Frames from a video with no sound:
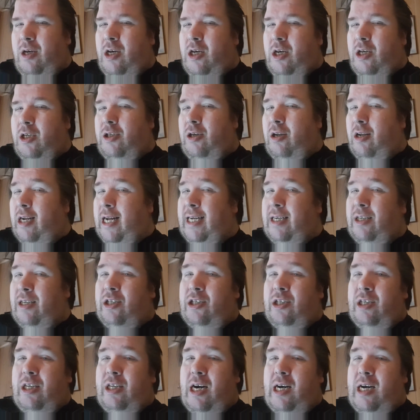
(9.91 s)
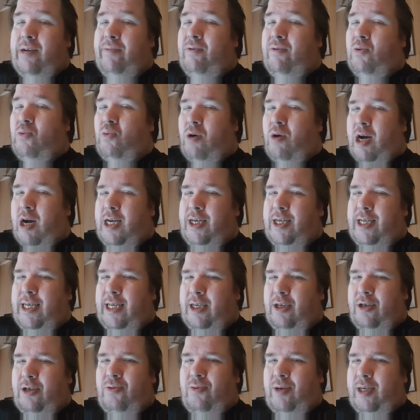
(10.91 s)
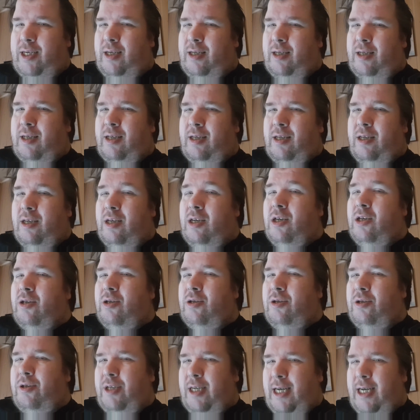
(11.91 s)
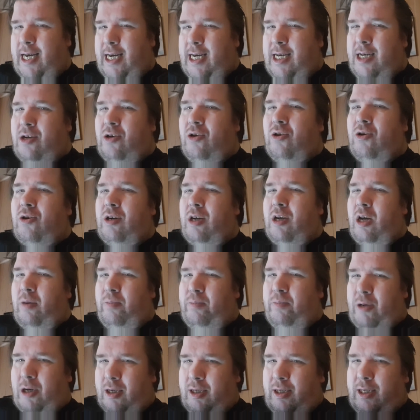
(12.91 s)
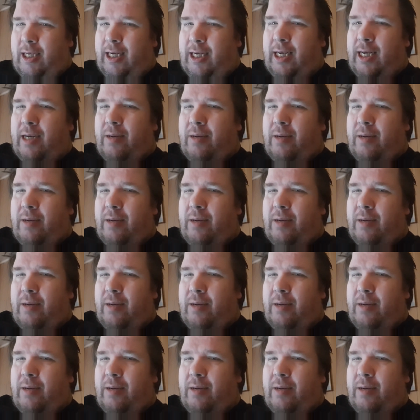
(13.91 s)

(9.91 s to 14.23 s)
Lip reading: So let's dive right into it today on Unboxing.